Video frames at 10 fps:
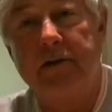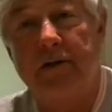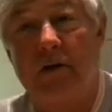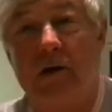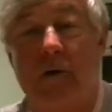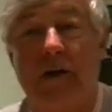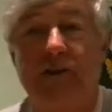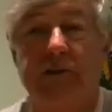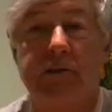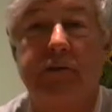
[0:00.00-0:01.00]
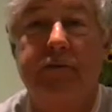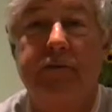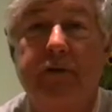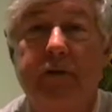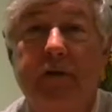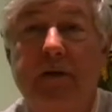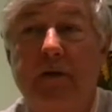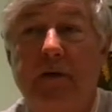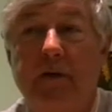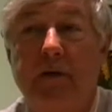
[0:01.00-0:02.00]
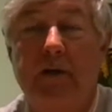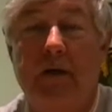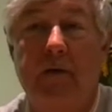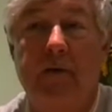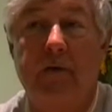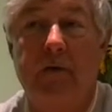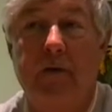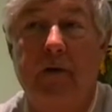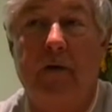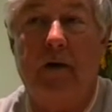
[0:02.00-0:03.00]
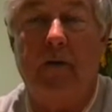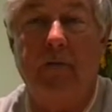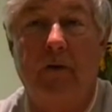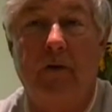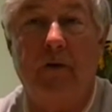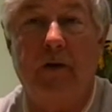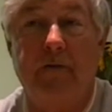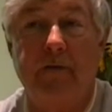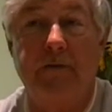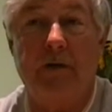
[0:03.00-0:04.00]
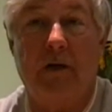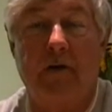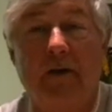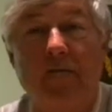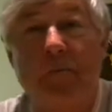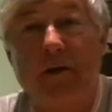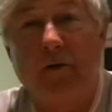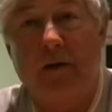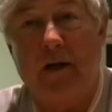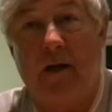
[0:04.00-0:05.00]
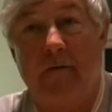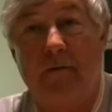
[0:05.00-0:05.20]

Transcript: It's not a question of, you know, I'm not good enough. It's I'll never be good enough.